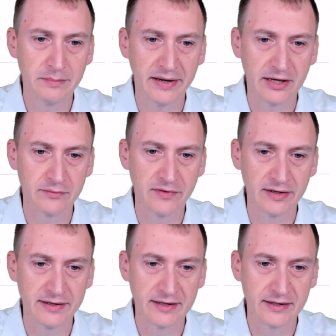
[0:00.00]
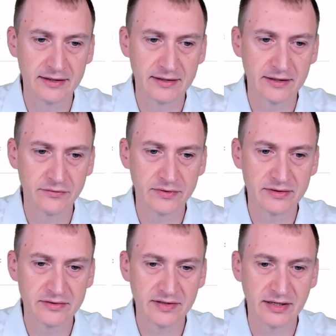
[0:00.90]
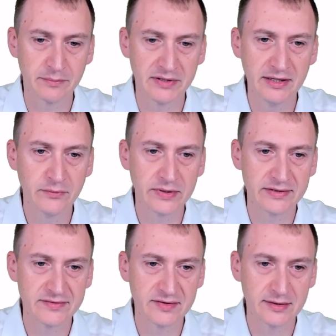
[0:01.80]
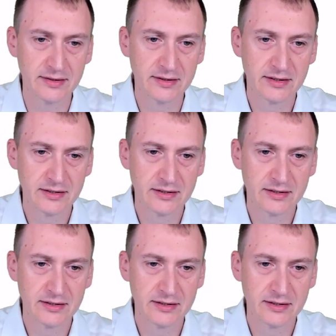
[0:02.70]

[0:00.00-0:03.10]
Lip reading: backup validator. And if we take a peek, we can see